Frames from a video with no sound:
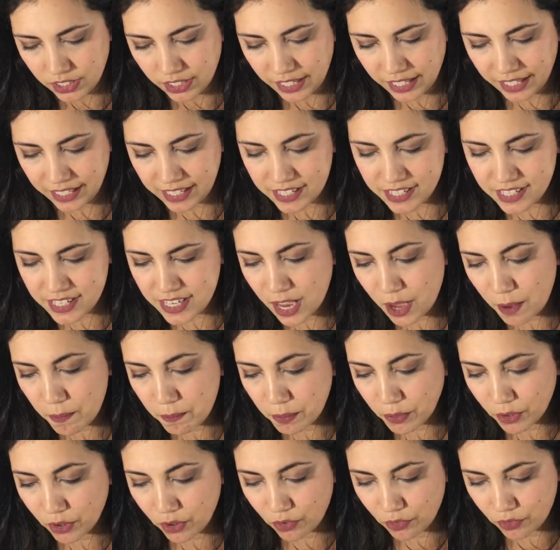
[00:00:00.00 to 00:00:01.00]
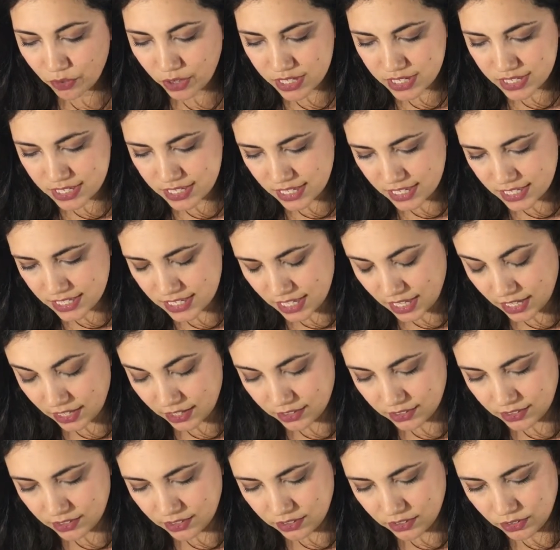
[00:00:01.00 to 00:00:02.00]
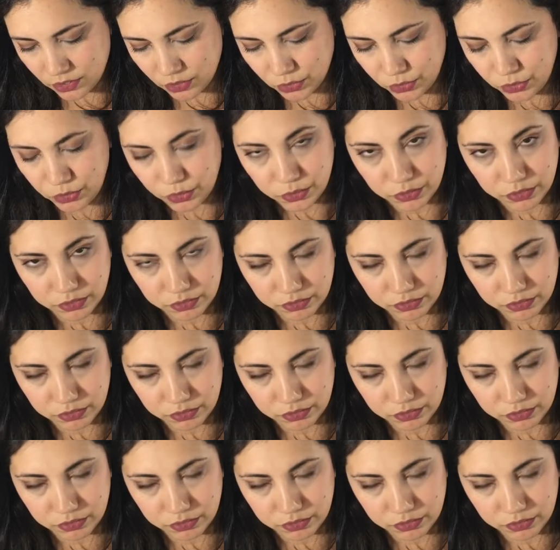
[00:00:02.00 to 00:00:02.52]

and tamper resistant. Ooh.